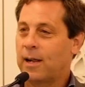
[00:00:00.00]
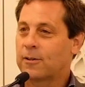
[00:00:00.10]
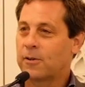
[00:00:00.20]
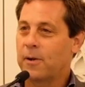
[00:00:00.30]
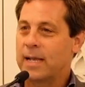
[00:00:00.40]
of
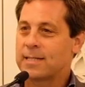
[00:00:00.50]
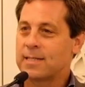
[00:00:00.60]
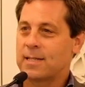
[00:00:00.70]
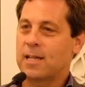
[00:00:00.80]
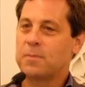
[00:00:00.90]
our Croatian
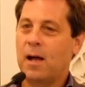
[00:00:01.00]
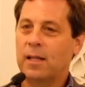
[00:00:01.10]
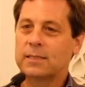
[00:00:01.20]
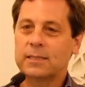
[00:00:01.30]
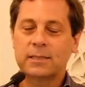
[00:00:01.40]

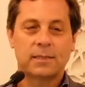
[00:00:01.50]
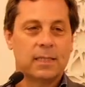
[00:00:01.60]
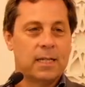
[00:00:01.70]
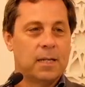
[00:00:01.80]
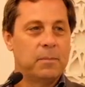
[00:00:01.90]
seismologist.
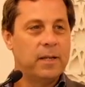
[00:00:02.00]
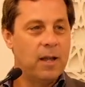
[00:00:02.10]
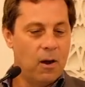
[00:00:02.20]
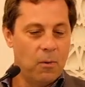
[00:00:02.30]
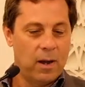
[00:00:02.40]
But
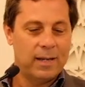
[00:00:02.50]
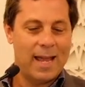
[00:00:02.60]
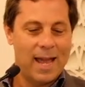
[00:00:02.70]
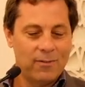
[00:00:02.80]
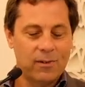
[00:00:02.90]
no
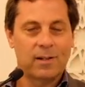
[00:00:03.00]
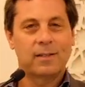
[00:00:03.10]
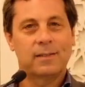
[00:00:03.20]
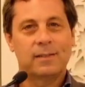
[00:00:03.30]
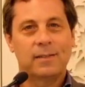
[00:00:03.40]
one
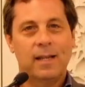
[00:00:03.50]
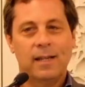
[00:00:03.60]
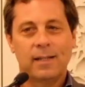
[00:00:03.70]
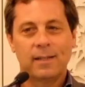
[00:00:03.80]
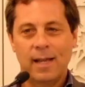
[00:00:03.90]
ever
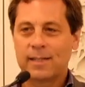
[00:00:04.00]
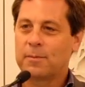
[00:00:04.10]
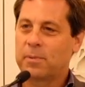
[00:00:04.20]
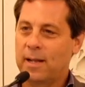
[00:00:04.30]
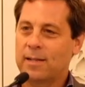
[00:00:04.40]
liked
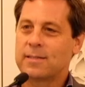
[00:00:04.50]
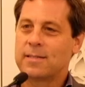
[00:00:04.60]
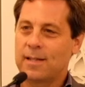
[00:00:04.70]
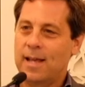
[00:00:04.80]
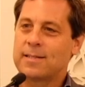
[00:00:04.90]
to pronounce
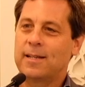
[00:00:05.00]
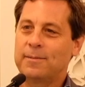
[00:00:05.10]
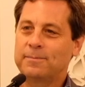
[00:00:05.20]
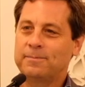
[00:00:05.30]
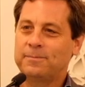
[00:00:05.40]
his last
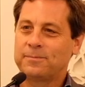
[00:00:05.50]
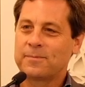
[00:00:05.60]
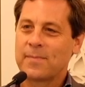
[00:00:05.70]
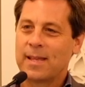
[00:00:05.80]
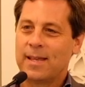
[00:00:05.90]
name.
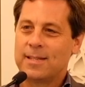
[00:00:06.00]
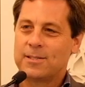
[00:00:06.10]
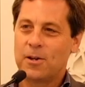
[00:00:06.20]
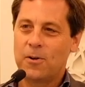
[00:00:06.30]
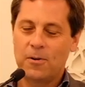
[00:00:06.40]

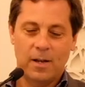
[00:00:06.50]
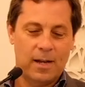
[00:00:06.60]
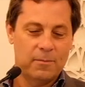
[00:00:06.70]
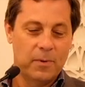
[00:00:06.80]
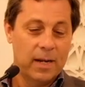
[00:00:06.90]

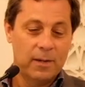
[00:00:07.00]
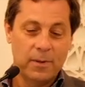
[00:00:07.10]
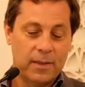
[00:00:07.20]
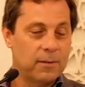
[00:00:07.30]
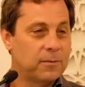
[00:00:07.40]
So really
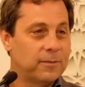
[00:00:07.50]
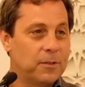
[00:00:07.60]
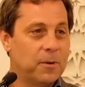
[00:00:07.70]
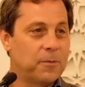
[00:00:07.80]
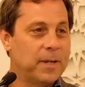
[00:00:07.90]
within
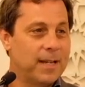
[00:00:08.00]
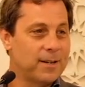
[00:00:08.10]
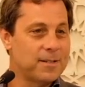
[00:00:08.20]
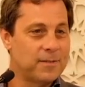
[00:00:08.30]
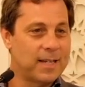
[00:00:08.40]
2 or 3
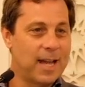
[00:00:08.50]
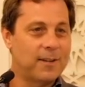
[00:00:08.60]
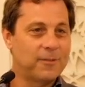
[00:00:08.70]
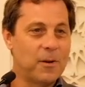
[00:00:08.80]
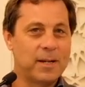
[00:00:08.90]
years of it kind
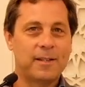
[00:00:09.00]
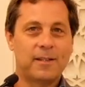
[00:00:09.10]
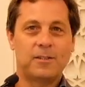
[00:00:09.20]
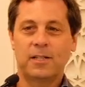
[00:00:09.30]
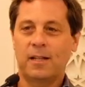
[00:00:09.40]
of going
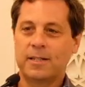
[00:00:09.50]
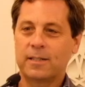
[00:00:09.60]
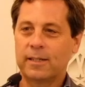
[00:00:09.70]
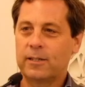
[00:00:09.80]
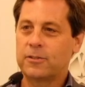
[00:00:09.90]
into the
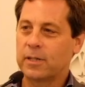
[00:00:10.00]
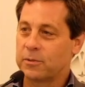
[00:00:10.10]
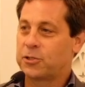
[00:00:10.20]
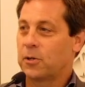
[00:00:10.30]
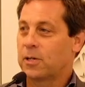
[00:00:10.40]
geologic literature, it
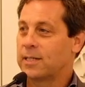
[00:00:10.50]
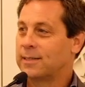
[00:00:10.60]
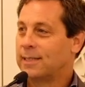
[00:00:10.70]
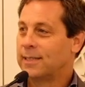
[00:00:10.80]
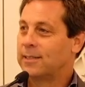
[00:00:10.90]
was shortened
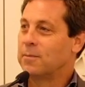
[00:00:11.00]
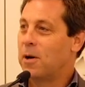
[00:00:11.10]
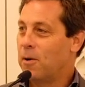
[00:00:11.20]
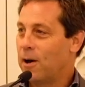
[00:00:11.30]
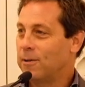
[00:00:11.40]
to the
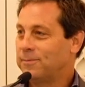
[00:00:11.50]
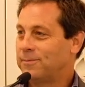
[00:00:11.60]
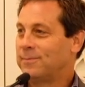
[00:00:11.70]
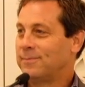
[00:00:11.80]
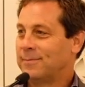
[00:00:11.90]
Moho,